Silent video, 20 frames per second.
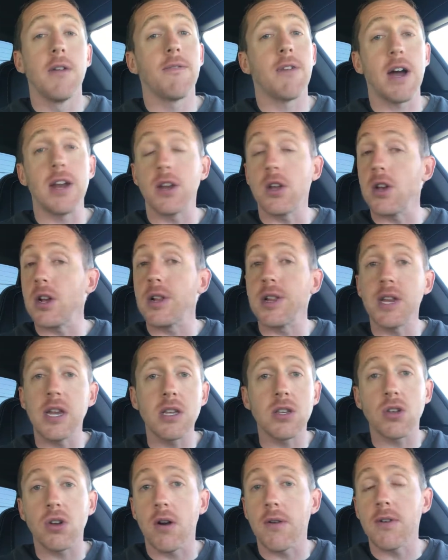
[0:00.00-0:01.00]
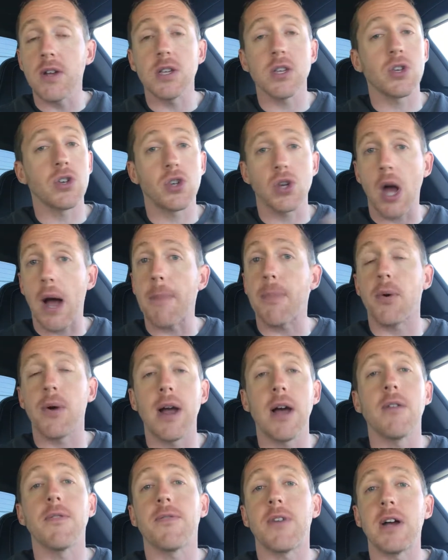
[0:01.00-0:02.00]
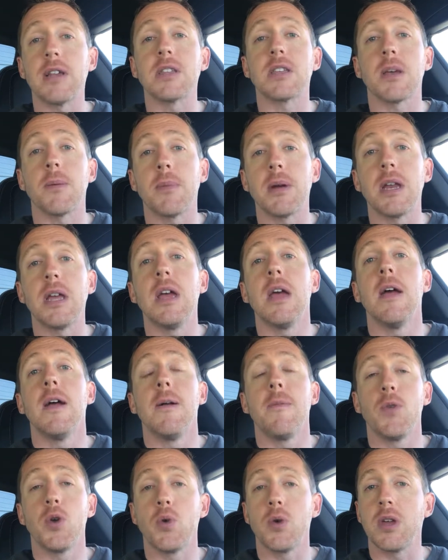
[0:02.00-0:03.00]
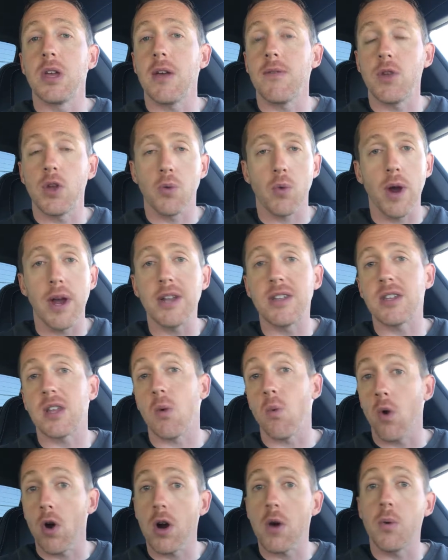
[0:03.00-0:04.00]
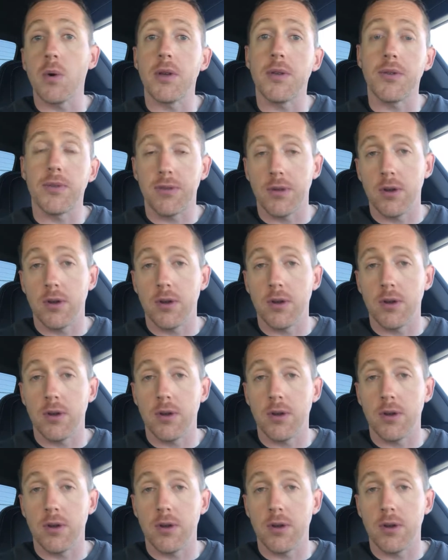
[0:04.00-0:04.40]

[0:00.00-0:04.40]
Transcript: Find a good cleaning service, shop around, find somebody who can give you rates that work with